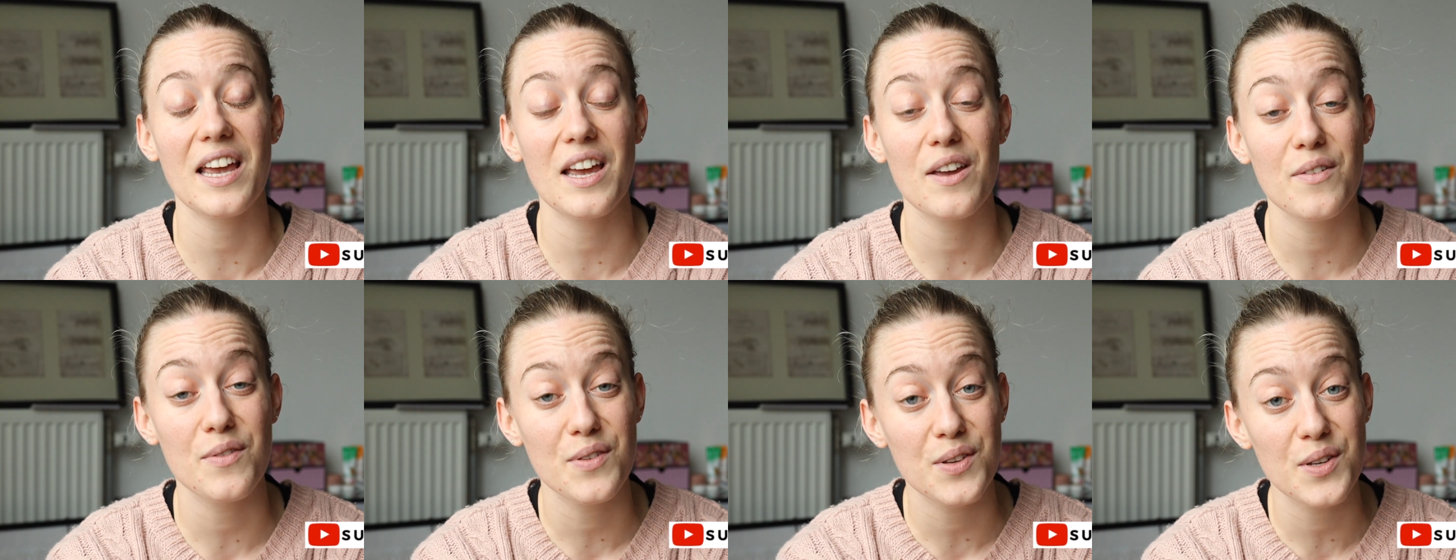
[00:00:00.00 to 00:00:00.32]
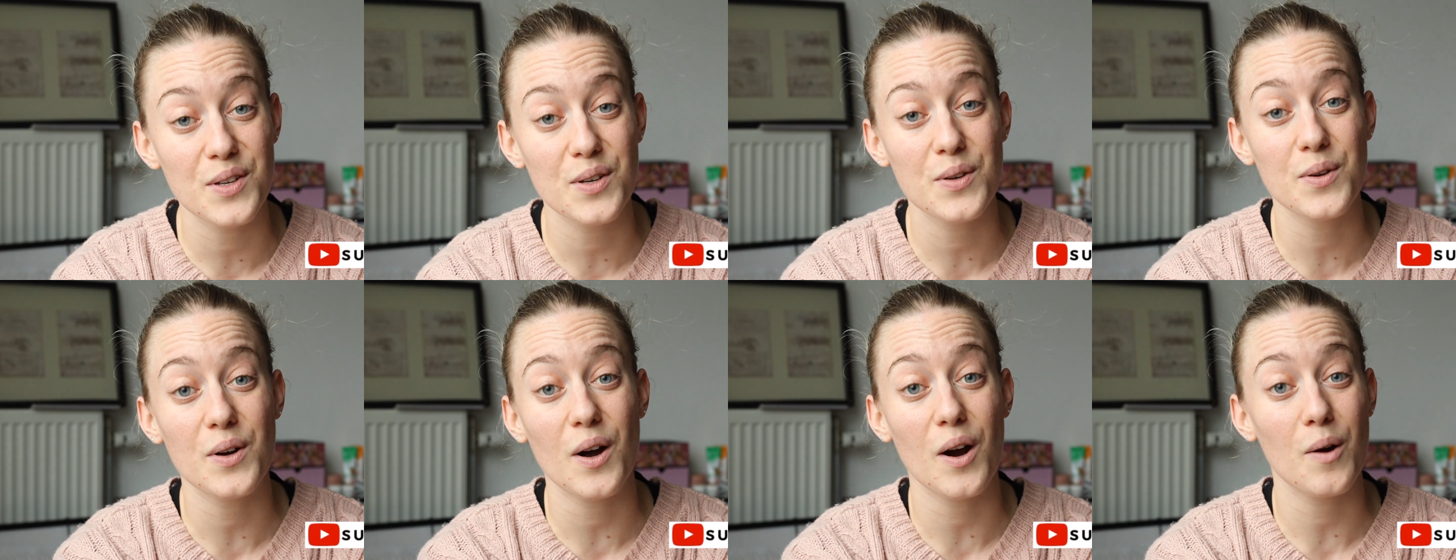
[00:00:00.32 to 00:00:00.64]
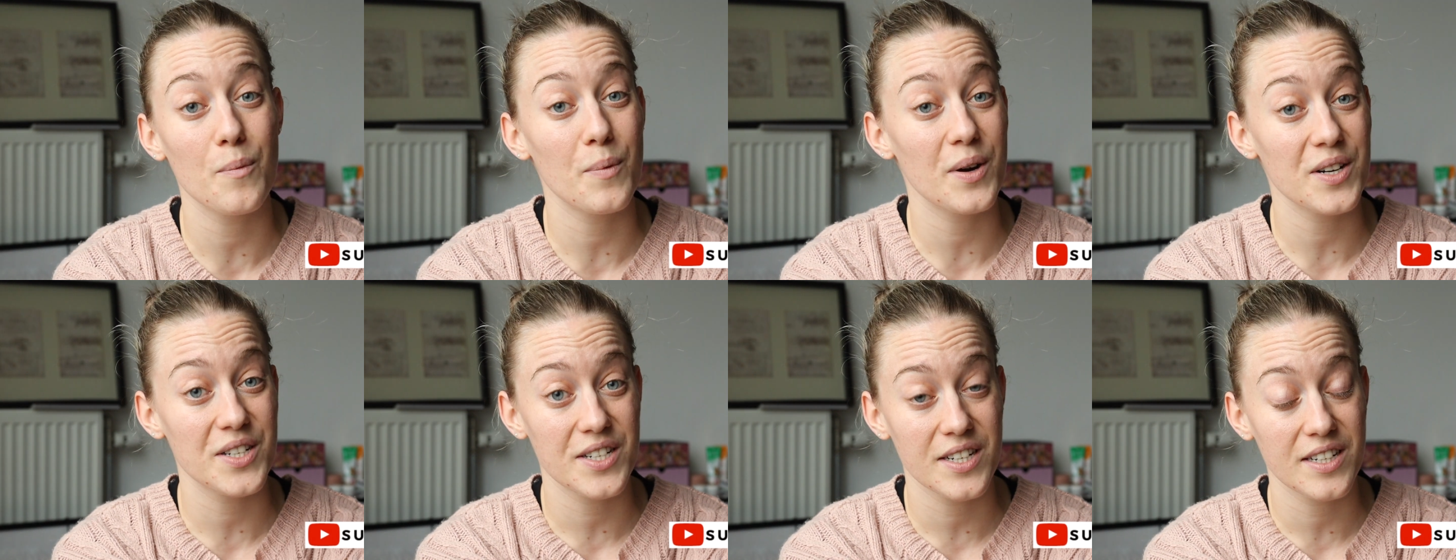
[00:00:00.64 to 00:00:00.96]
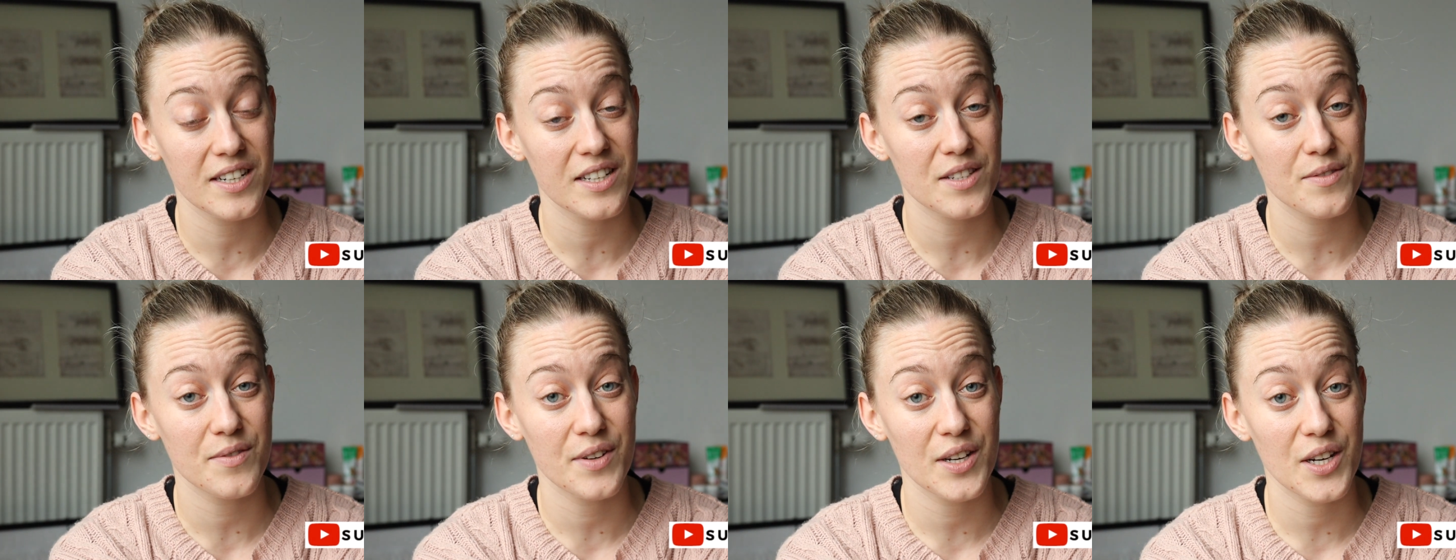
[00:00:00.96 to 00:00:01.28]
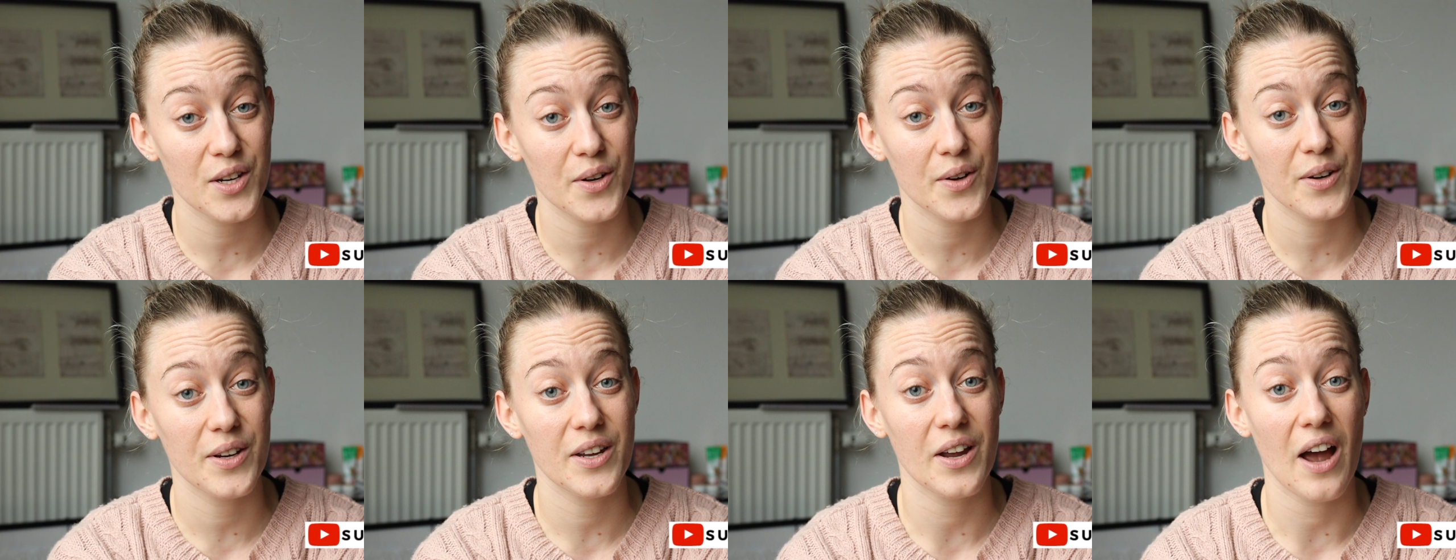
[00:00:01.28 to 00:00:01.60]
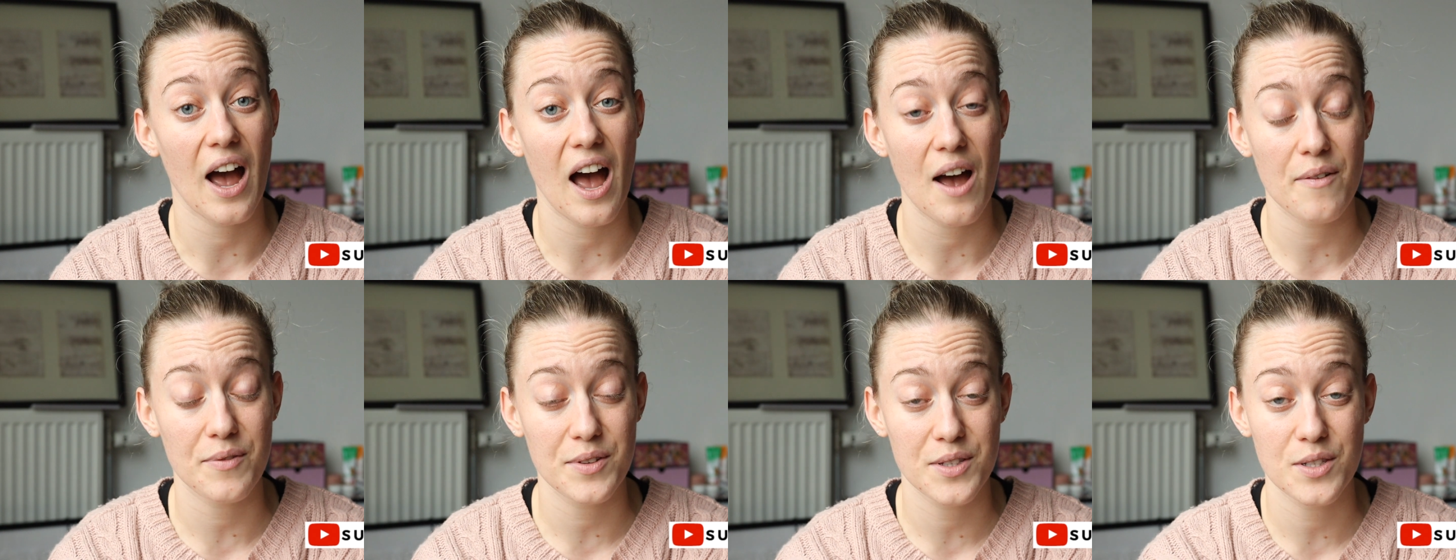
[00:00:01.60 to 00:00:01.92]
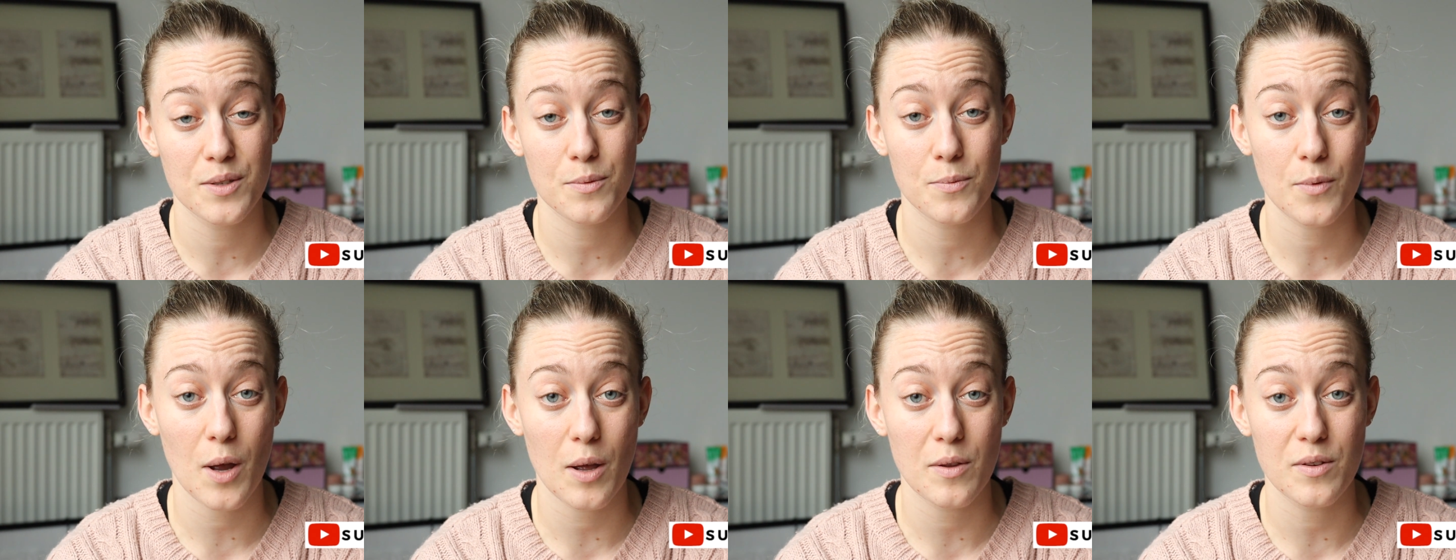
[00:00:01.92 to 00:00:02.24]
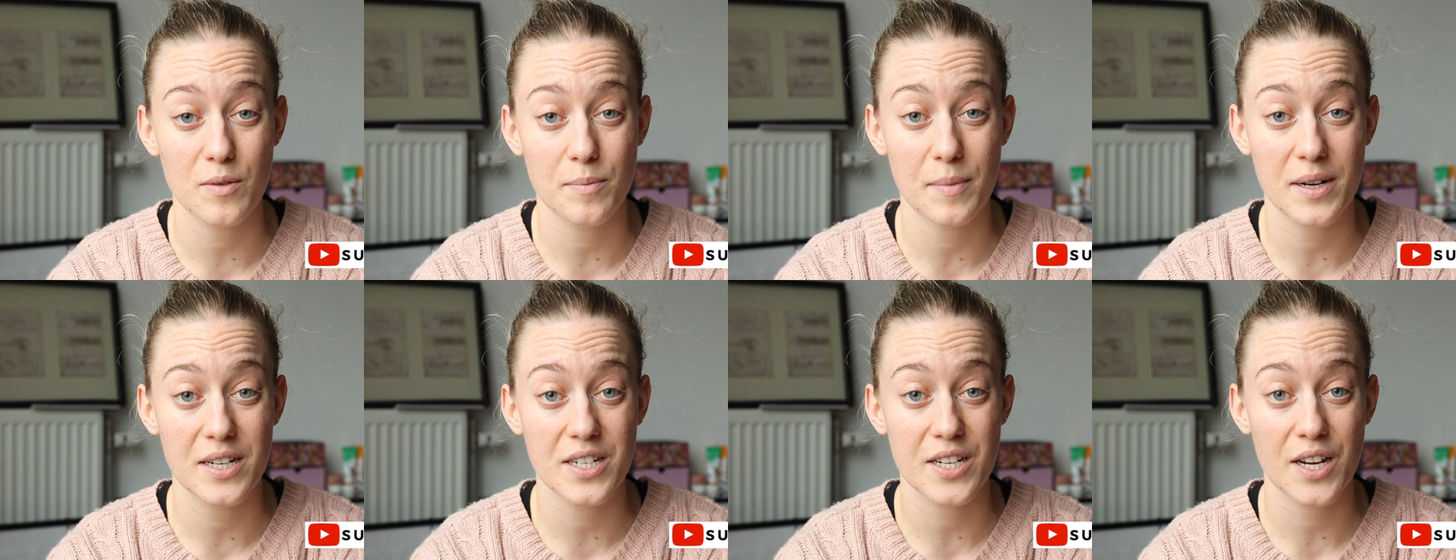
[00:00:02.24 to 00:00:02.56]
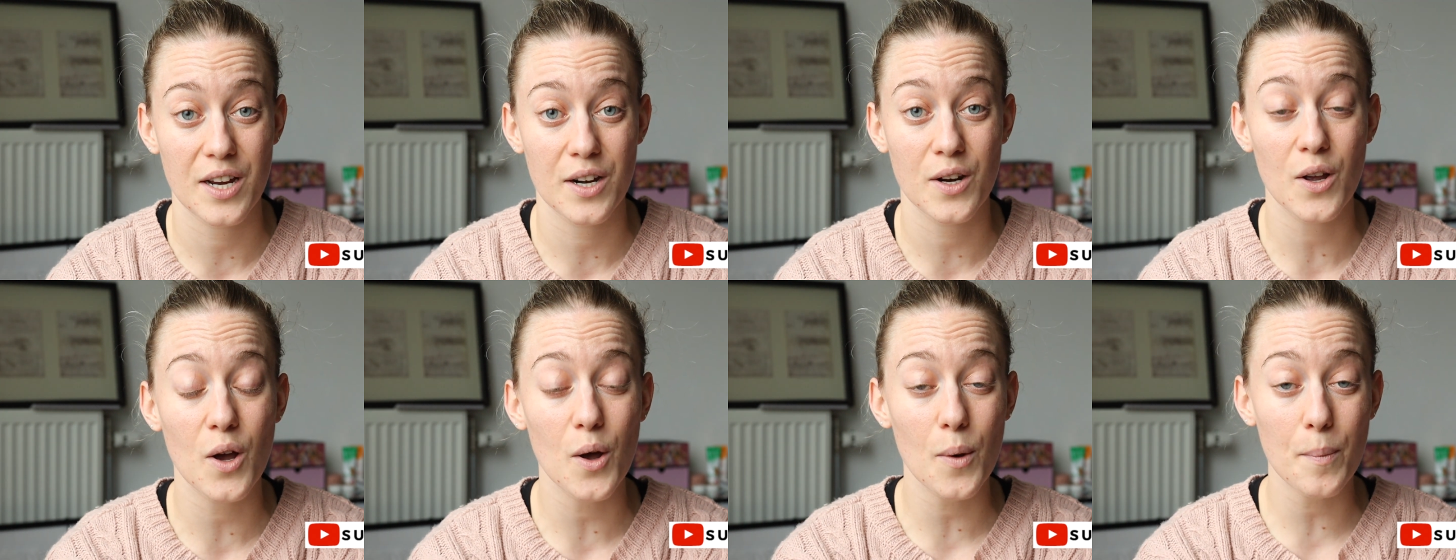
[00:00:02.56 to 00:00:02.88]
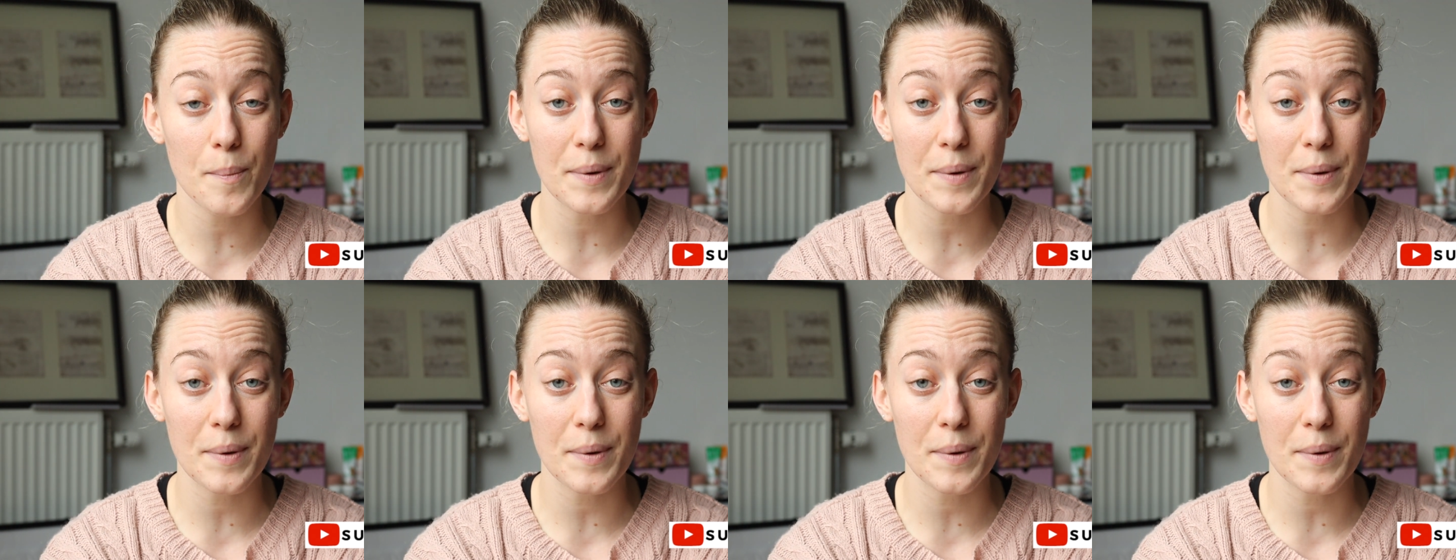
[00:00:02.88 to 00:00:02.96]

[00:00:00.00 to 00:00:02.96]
if you are watching this video and you haven't subscribed to my channel,